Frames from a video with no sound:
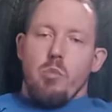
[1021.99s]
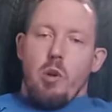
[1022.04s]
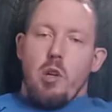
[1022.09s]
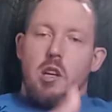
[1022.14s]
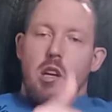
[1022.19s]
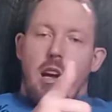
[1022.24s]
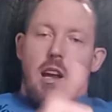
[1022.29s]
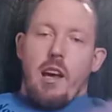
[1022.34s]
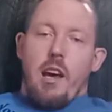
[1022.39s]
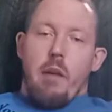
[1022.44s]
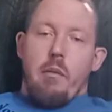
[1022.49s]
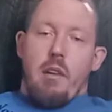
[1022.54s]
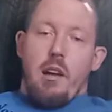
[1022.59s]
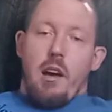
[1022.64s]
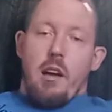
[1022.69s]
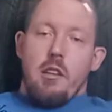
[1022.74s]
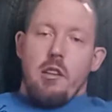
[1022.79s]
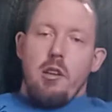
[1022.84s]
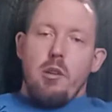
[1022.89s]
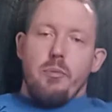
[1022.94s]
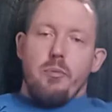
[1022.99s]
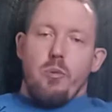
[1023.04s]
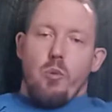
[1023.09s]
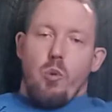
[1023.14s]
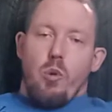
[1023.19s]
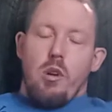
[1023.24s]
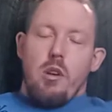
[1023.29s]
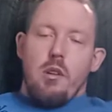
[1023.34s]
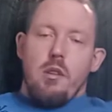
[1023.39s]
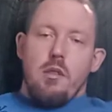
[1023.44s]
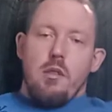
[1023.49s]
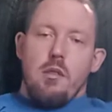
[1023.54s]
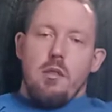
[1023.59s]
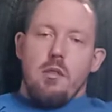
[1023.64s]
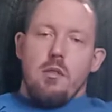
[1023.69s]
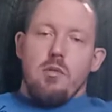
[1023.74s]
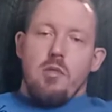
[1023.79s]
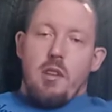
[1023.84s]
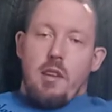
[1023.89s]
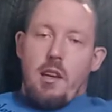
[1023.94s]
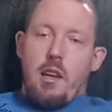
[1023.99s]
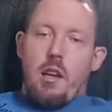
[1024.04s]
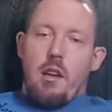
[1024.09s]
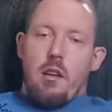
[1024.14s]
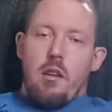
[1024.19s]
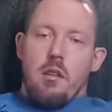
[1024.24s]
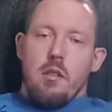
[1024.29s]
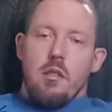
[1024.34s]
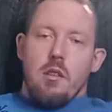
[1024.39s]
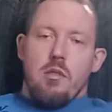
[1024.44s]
But you gotta have an ID for it to get it.